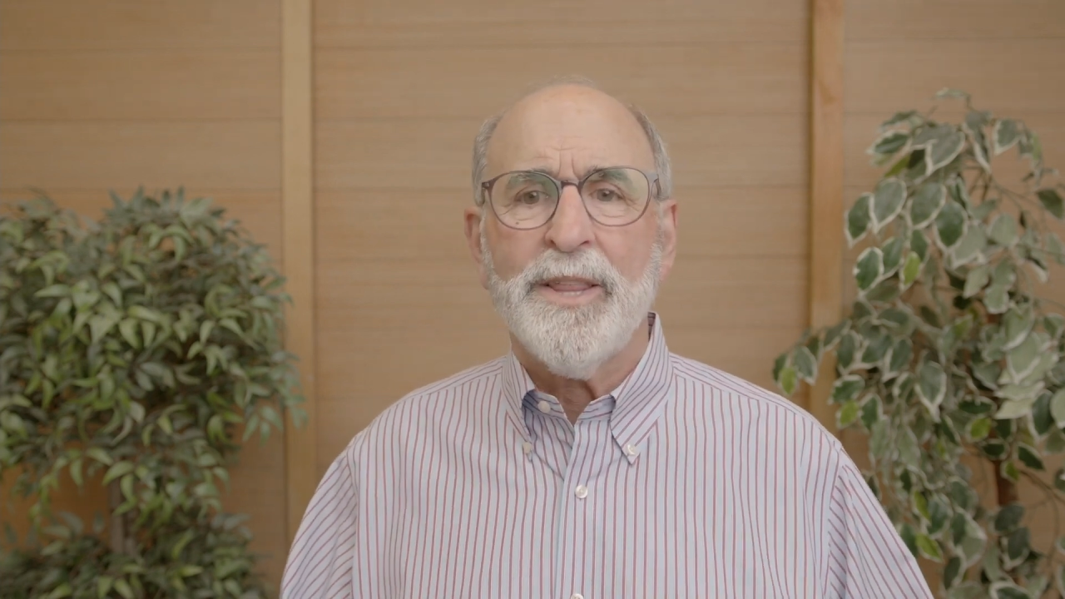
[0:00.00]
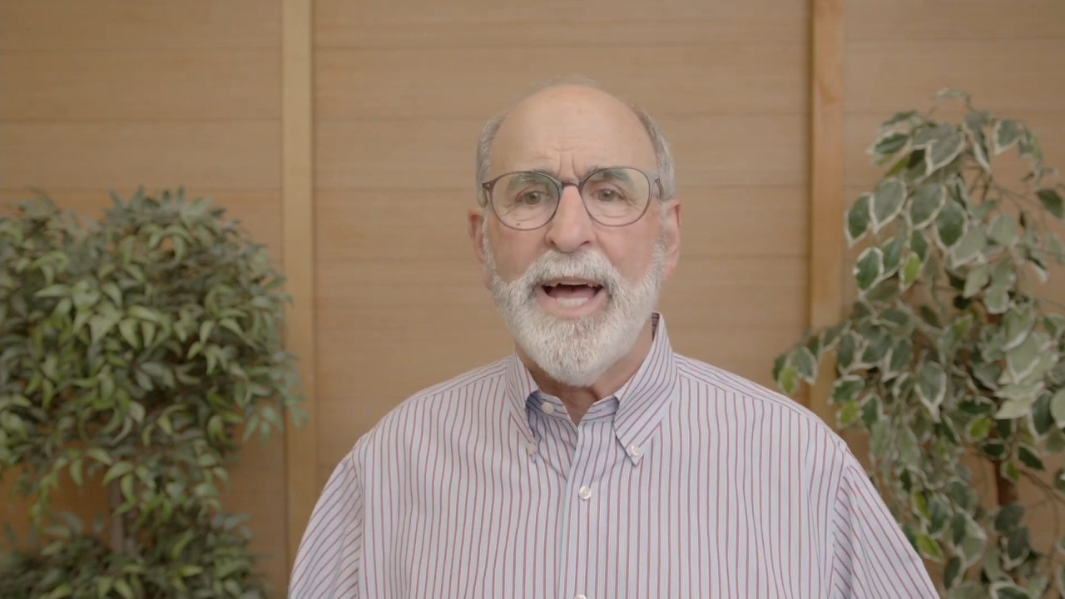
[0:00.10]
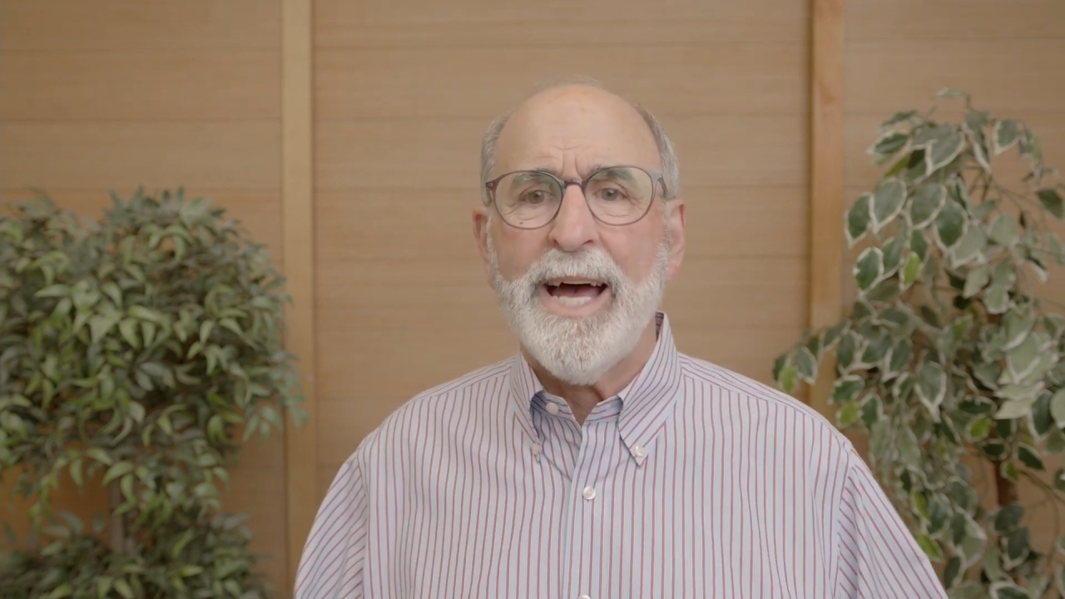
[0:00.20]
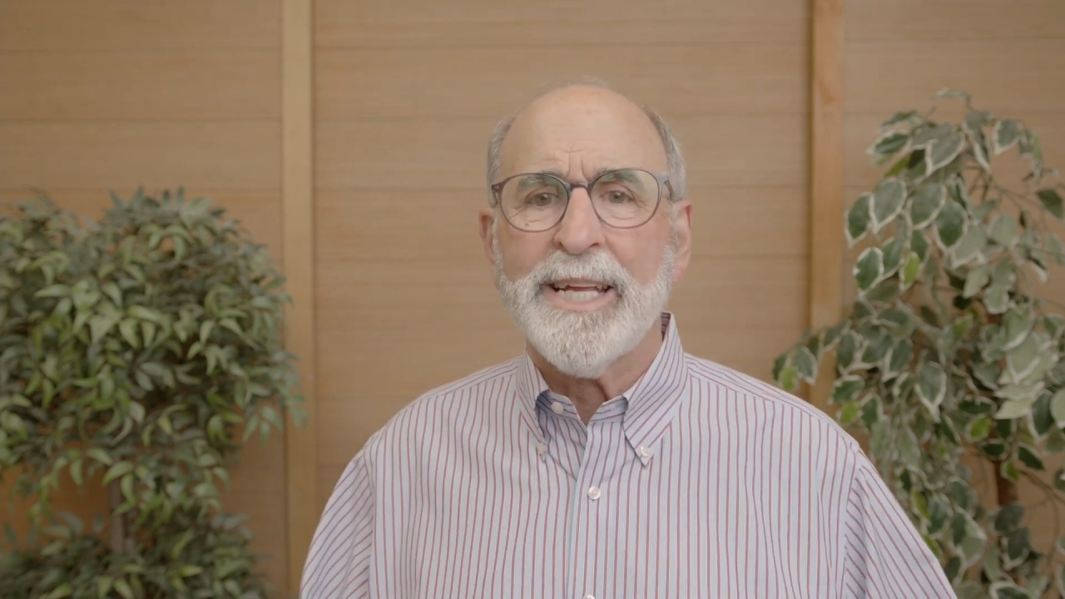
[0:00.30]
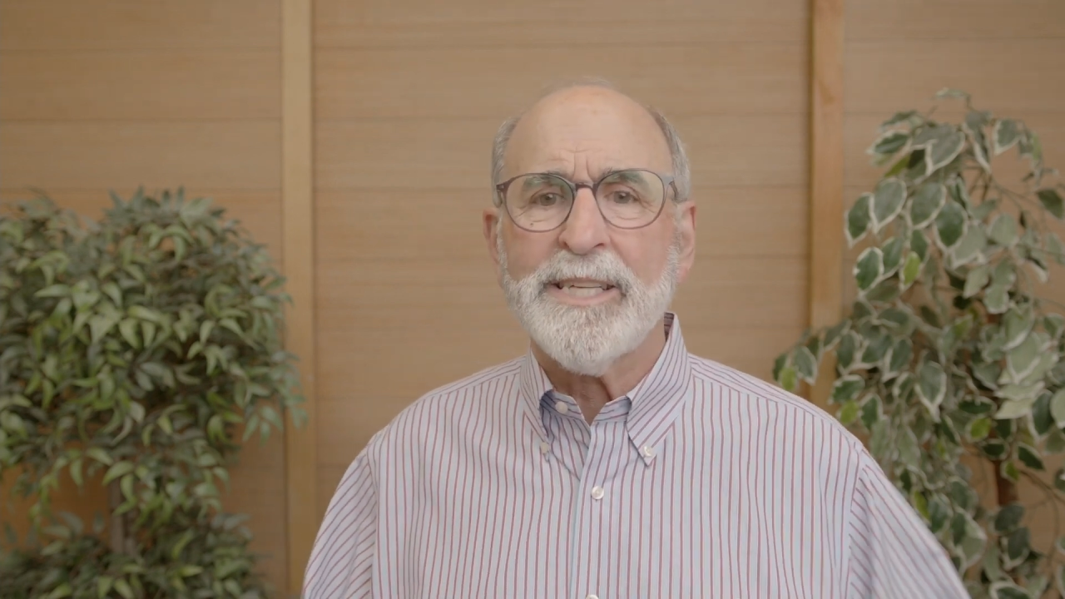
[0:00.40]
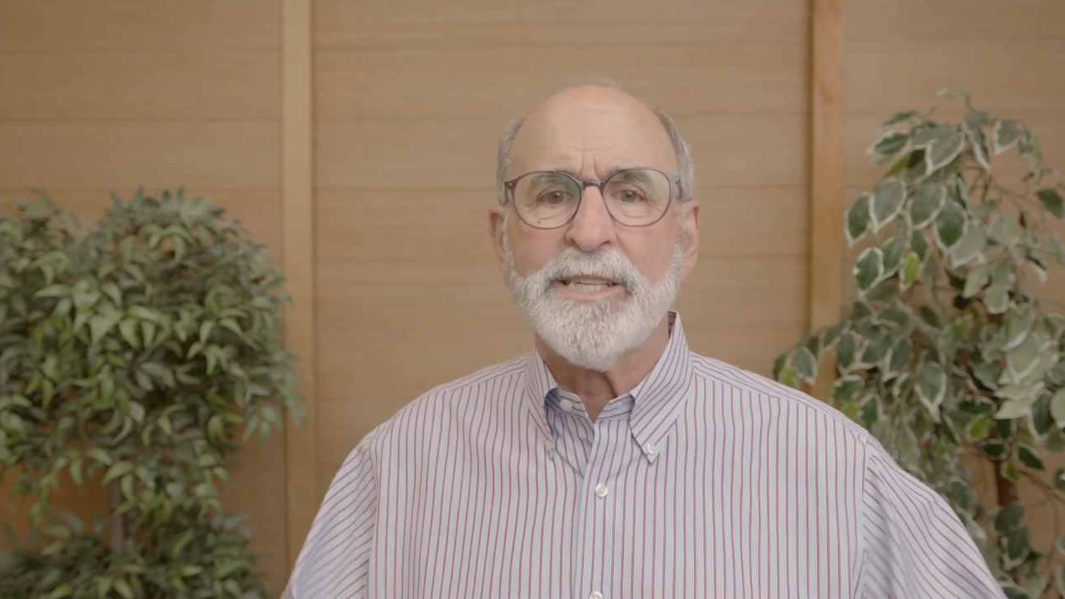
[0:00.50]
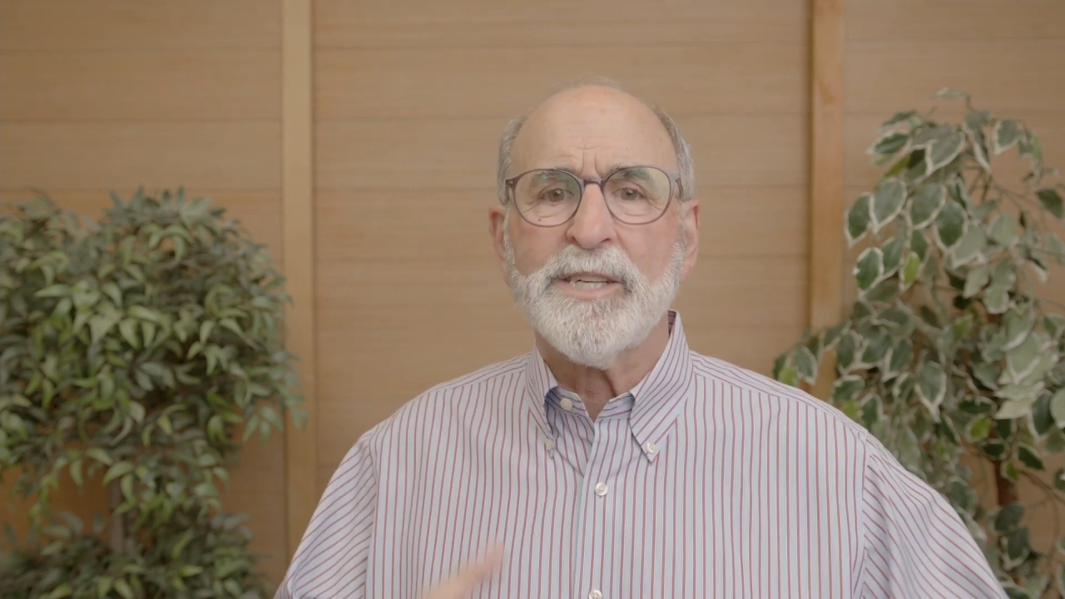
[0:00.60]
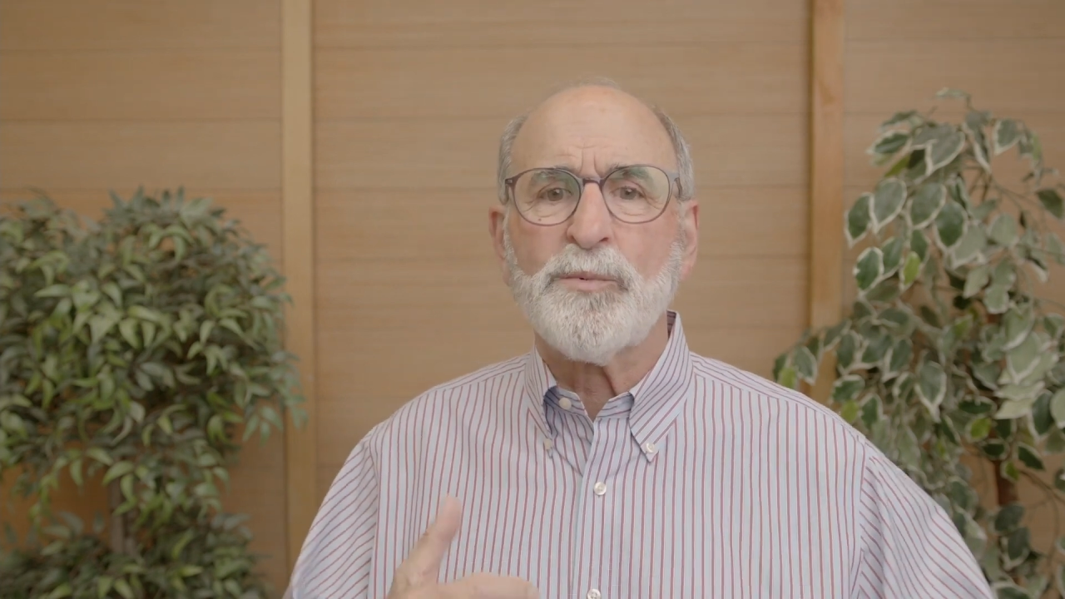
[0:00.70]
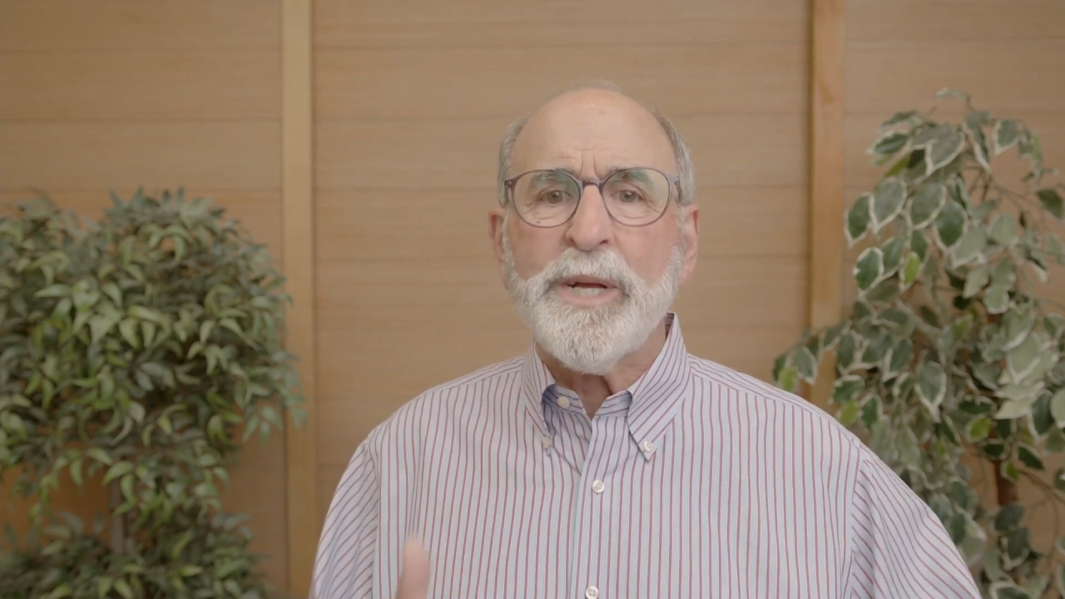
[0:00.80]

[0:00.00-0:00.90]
that he says